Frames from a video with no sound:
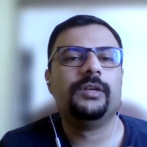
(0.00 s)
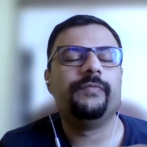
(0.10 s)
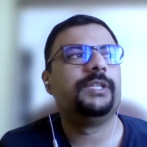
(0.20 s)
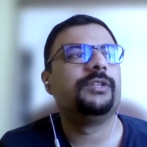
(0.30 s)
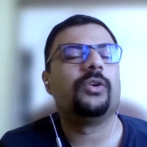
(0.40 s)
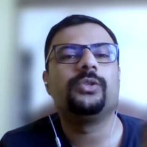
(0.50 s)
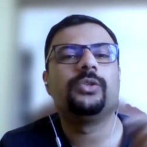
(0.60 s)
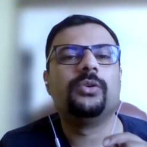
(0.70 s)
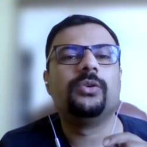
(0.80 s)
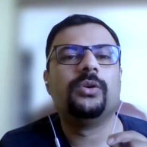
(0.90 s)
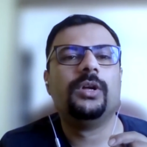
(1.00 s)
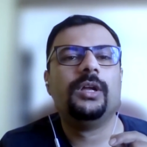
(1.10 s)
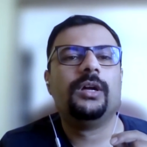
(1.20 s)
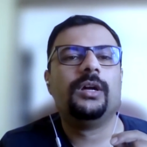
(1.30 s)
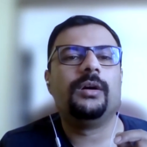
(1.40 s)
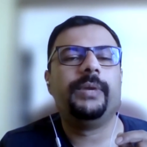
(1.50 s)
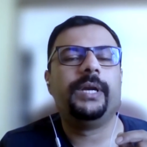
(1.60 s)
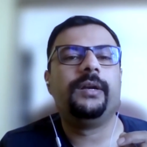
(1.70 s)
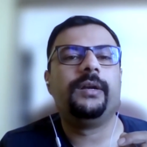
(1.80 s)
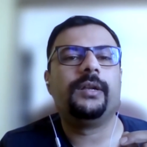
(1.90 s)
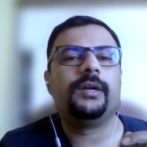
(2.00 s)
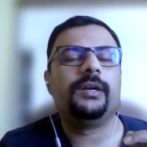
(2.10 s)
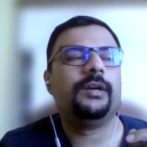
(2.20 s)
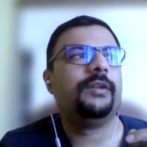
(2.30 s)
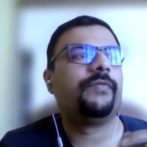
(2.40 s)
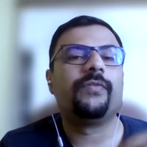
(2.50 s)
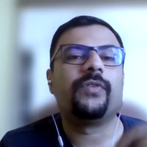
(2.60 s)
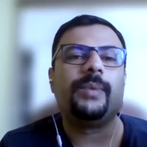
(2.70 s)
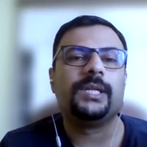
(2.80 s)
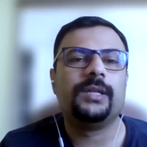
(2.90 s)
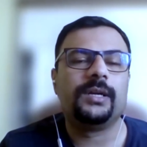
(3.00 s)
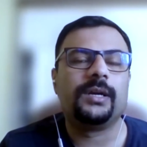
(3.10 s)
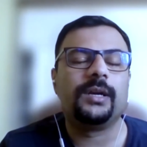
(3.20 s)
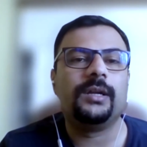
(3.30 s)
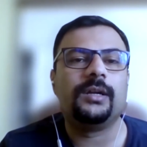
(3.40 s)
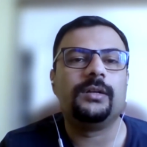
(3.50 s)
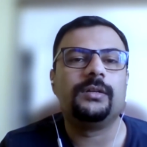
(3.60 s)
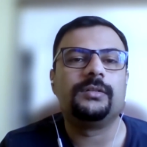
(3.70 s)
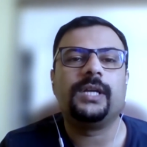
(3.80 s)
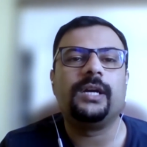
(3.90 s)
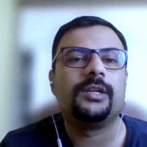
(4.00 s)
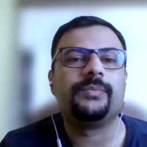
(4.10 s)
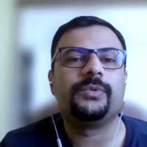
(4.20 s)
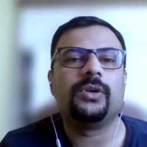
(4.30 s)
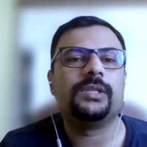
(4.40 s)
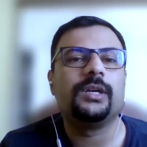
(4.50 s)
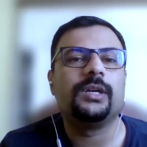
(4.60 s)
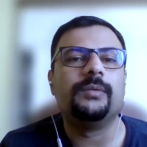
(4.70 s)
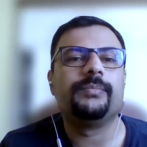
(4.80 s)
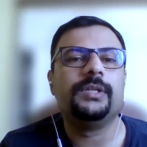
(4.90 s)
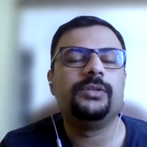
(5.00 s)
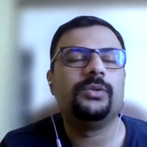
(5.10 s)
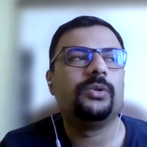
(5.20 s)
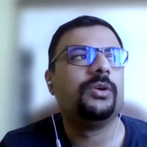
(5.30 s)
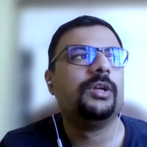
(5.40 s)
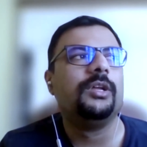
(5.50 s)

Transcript: which is also a bit uh, different from other startups or other companies, you know,